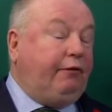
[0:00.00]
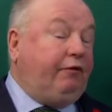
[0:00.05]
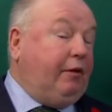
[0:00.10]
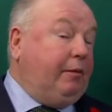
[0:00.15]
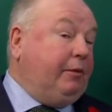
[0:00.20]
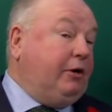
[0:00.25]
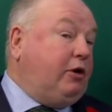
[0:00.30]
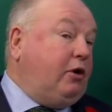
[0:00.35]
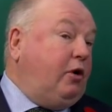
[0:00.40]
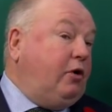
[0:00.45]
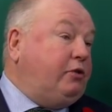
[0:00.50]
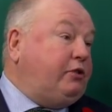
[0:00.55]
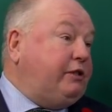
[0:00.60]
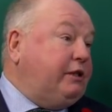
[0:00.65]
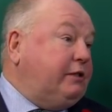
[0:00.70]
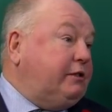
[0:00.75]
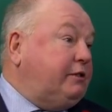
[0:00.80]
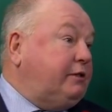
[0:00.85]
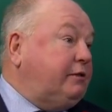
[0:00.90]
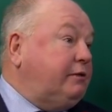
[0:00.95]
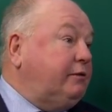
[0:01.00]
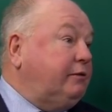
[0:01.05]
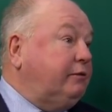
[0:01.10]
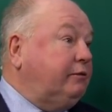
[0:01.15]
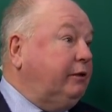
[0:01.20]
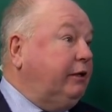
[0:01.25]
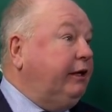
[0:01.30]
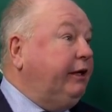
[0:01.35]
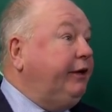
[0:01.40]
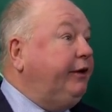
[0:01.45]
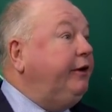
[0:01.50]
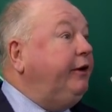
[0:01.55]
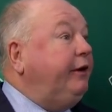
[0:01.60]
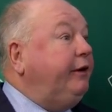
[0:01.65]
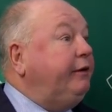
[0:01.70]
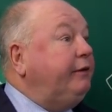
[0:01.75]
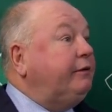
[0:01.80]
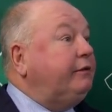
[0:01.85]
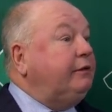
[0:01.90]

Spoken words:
From a coach, that's really good.